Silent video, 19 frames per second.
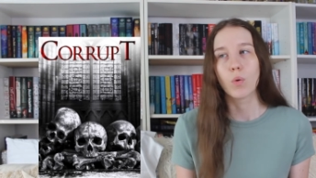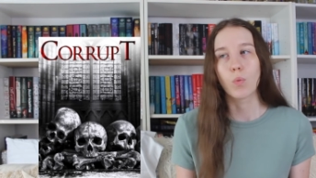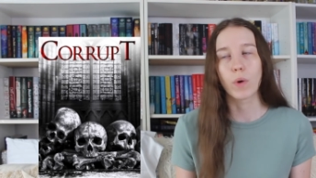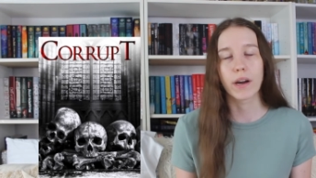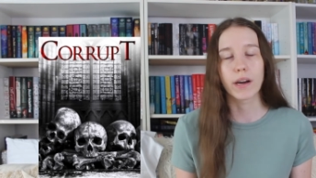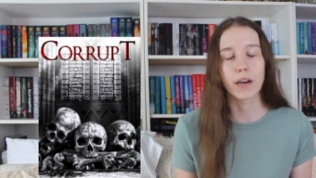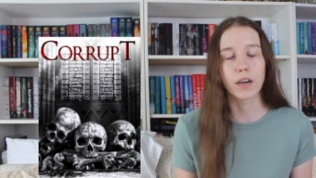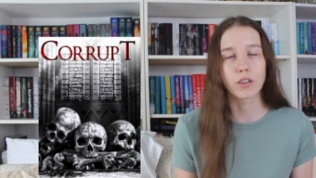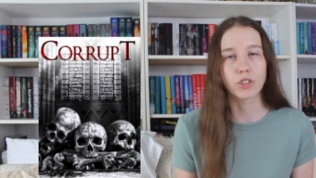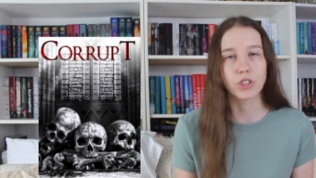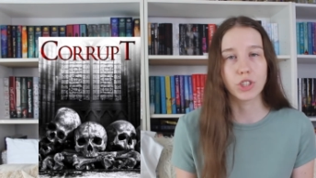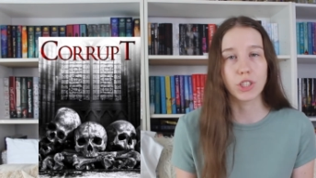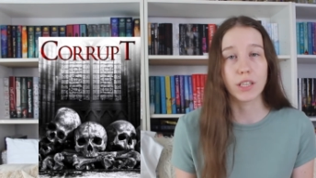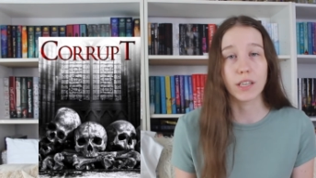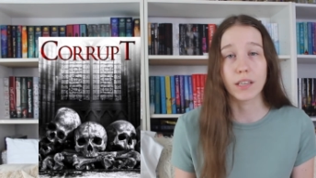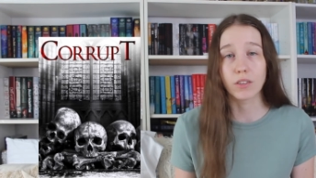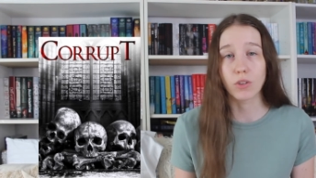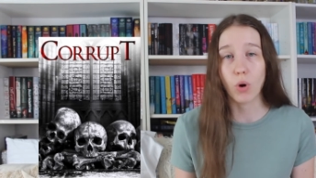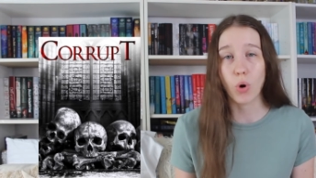where
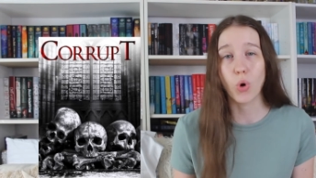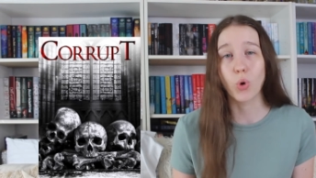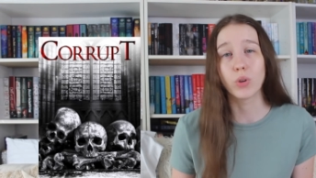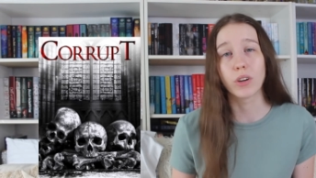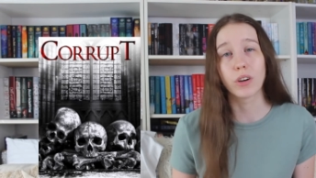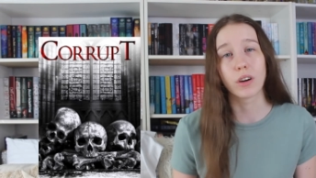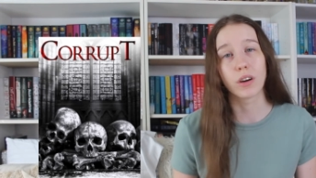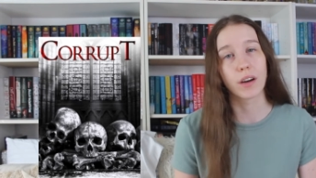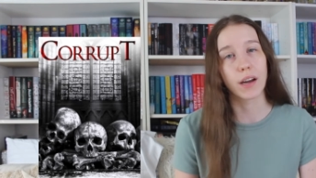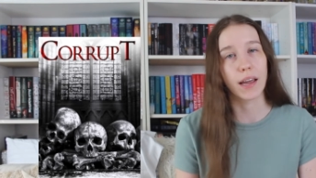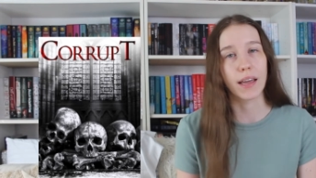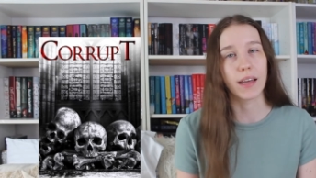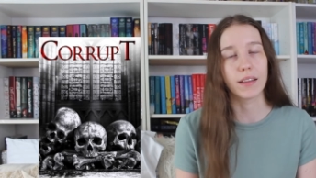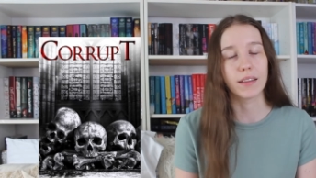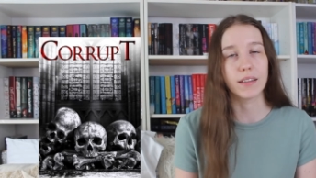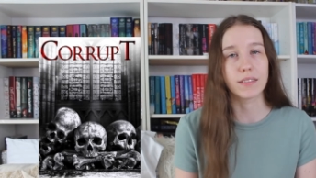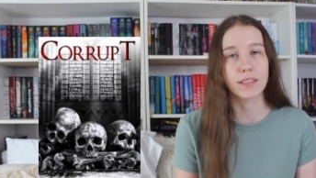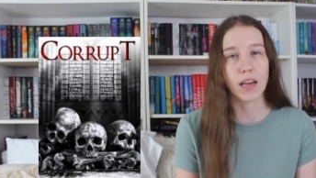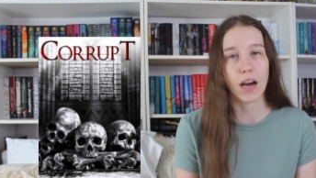she is older
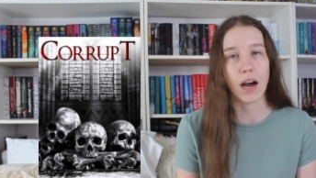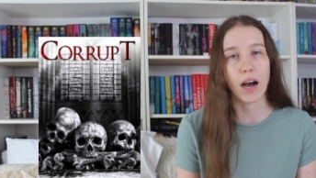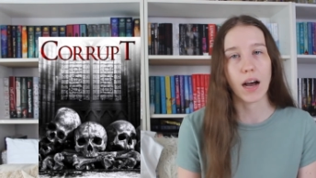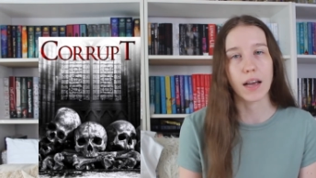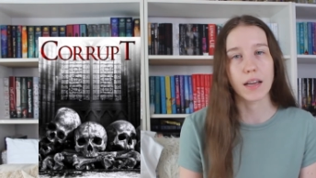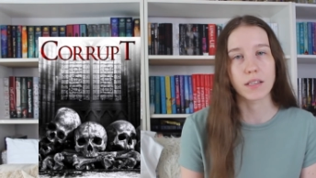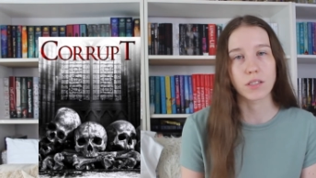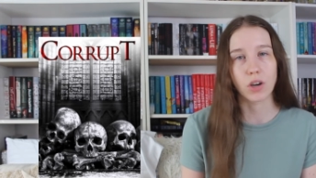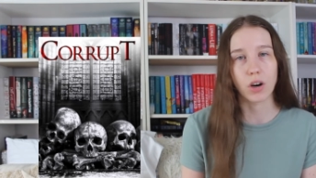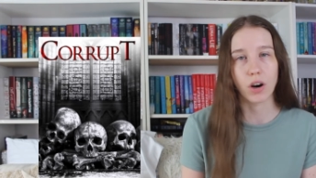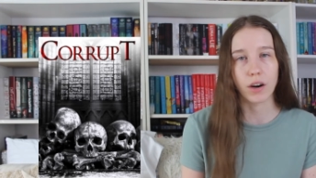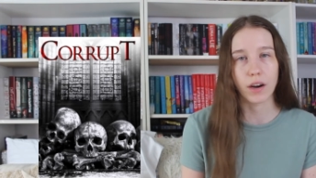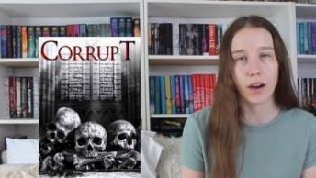and these guys are